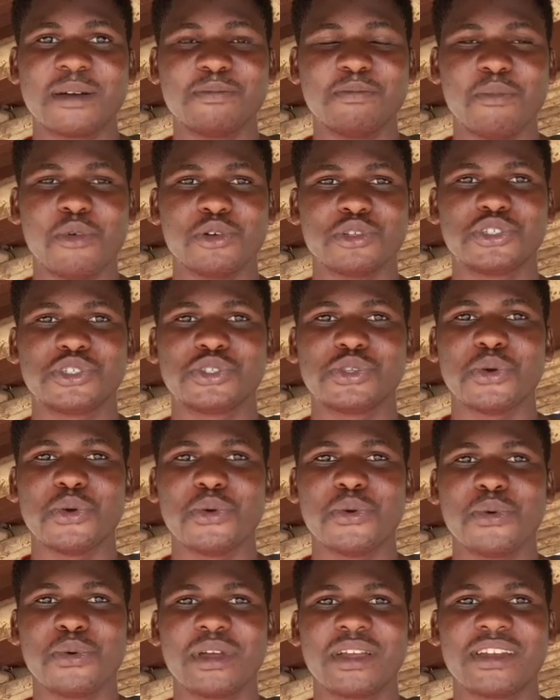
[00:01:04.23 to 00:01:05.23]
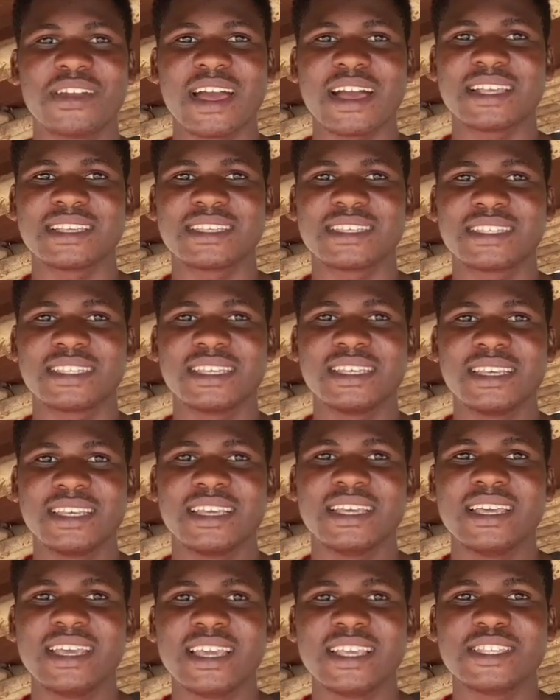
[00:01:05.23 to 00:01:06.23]
much, so grass
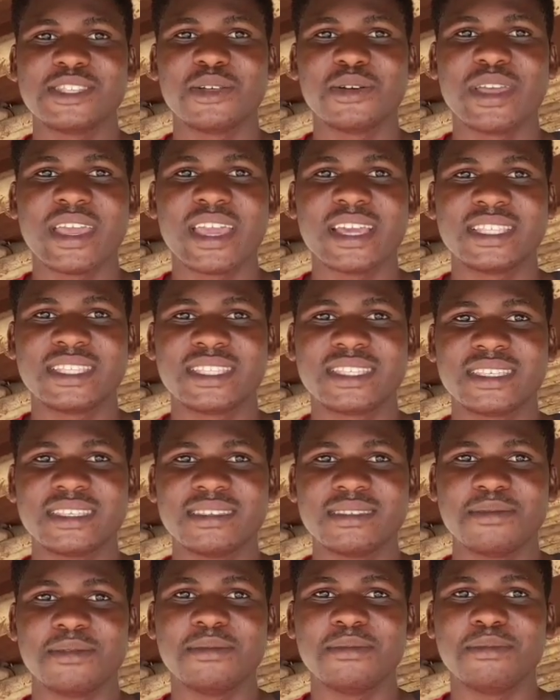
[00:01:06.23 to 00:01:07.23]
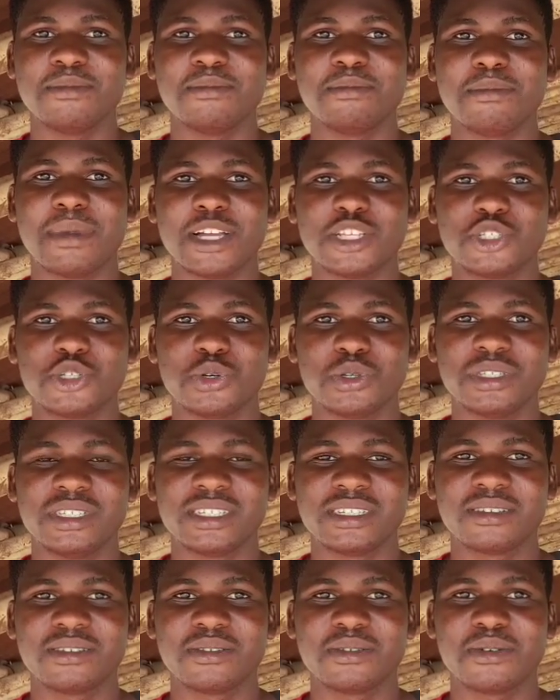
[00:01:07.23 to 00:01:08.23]
is not yet matured
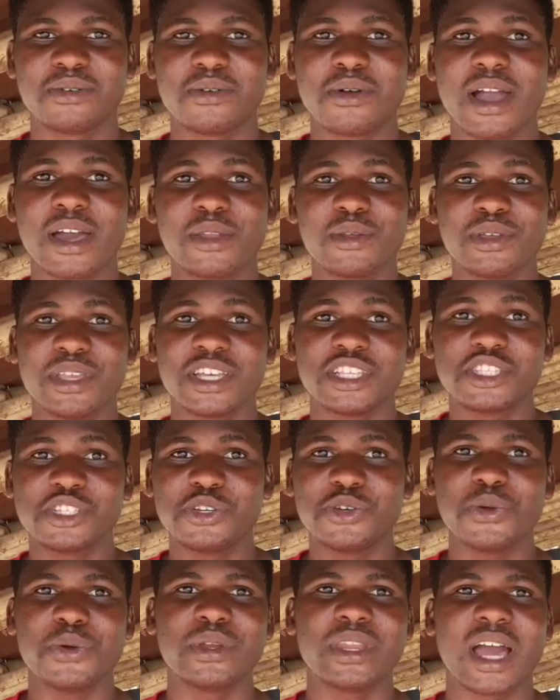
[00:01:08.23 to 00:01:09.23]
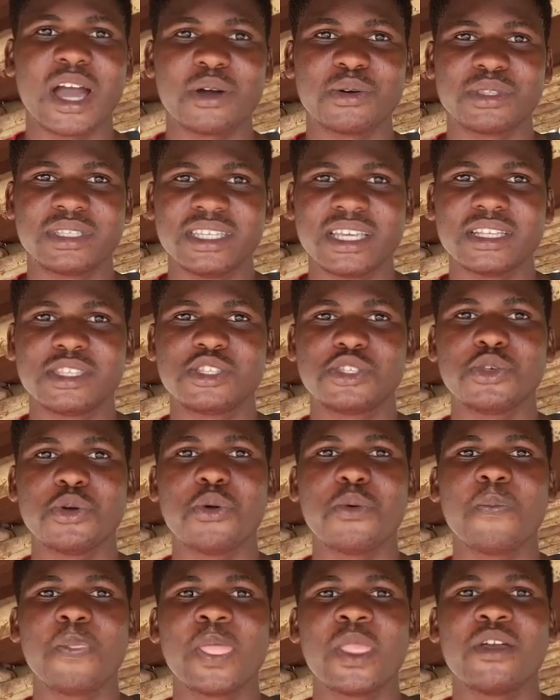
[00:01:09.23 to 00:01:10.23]
or are not yet grown out yet.
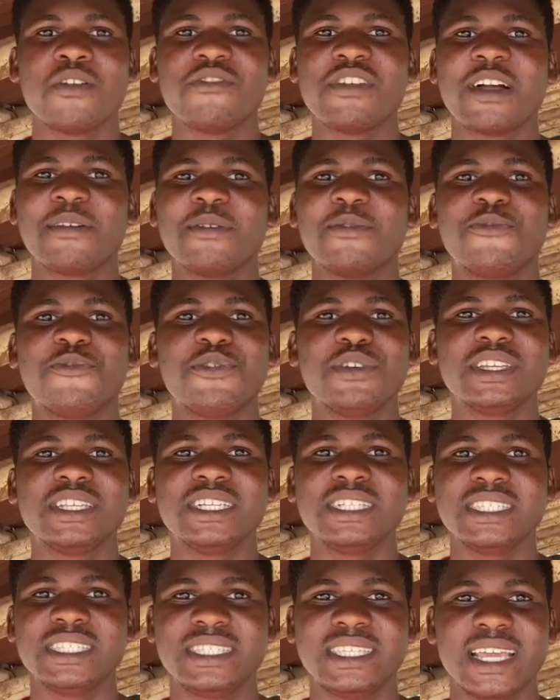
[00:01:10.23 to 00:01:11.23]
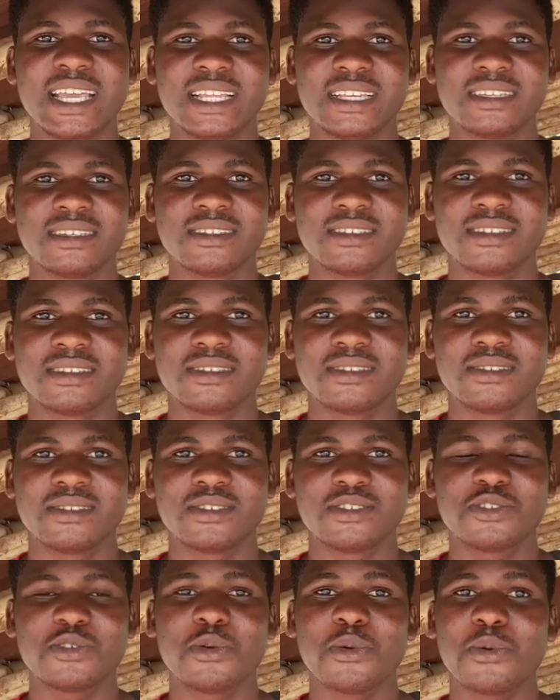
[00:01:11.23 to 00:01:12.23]
So we have been feeding them.
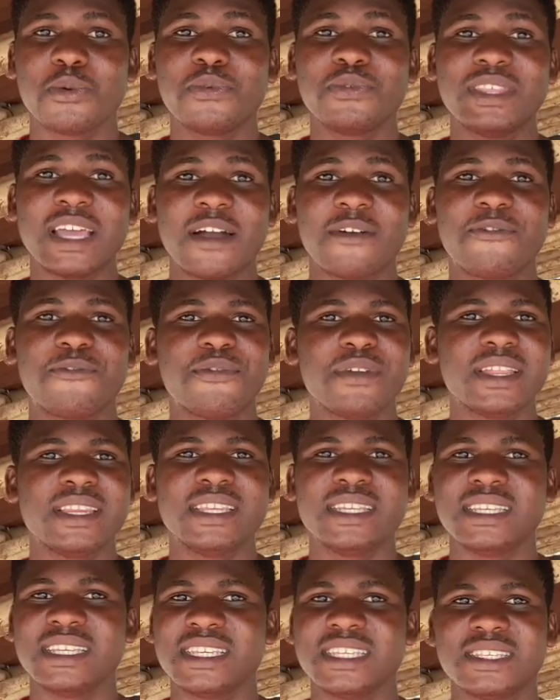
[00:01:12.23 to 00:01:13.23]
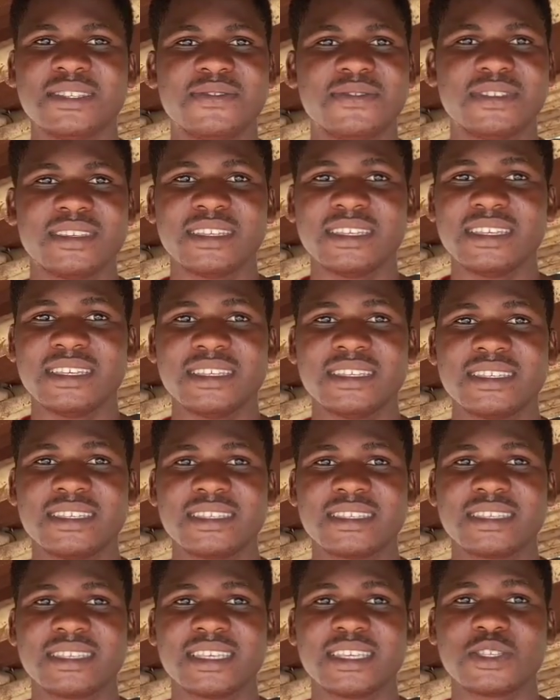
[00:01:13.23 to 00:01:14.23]
So their feeding
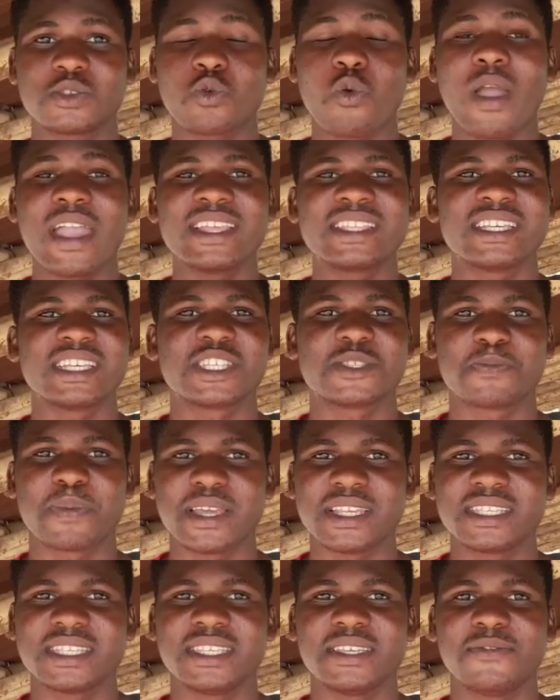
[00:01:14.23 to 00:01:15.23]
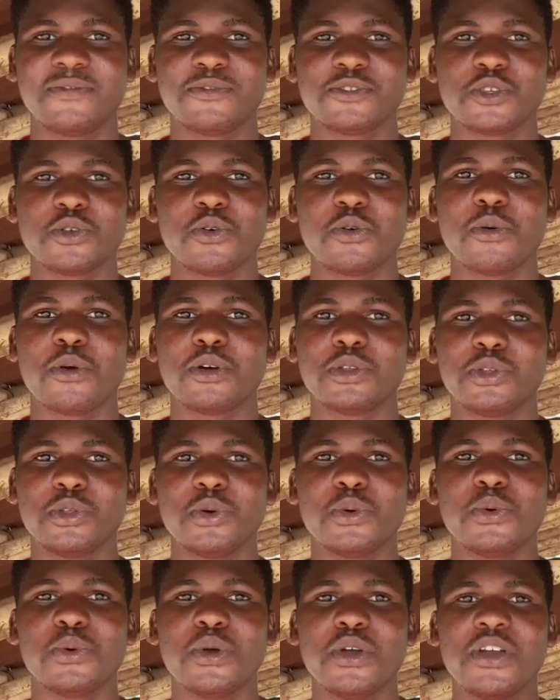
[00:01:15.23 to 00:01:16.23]
is quite expensive. So
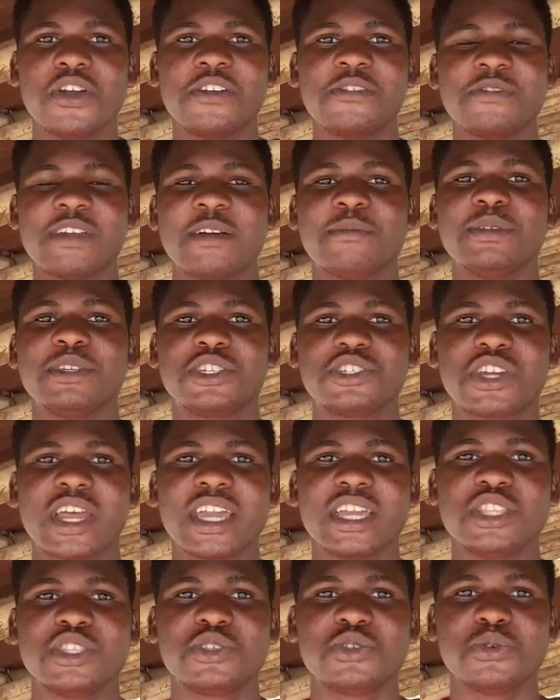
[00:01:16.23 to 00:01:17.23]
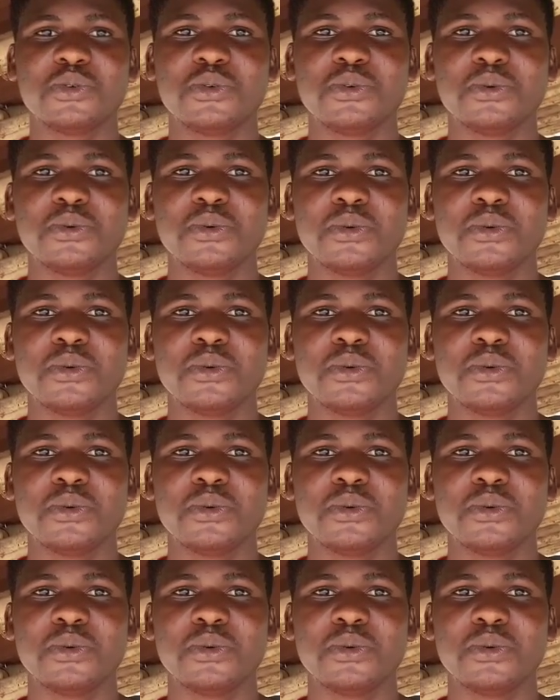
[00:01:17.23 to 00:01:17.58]
although we have been trying to